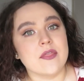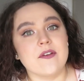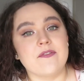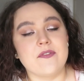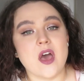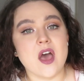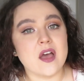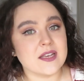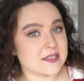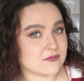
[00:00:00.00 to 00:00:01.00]
The
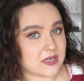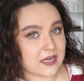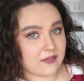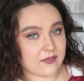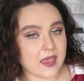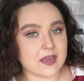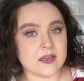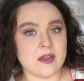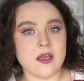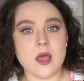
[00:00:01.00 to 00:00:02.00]
fur is really
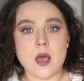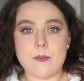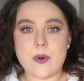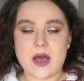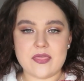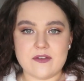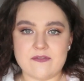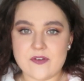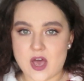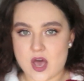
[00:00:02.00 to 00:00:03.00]
thin, but the
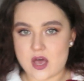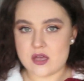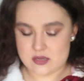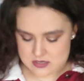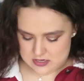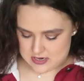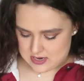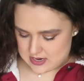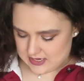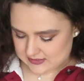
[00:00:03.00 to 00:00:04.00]
fur
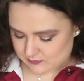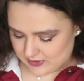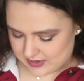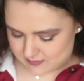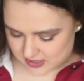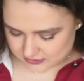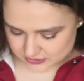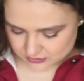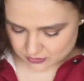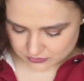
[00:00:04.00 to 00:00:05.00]
is pretty
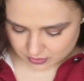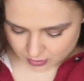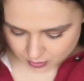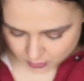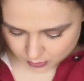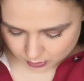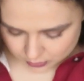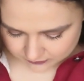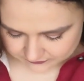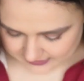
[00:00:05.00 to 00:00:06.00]
much on the
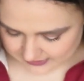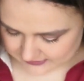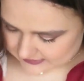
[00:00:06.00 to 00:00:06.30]
whole of the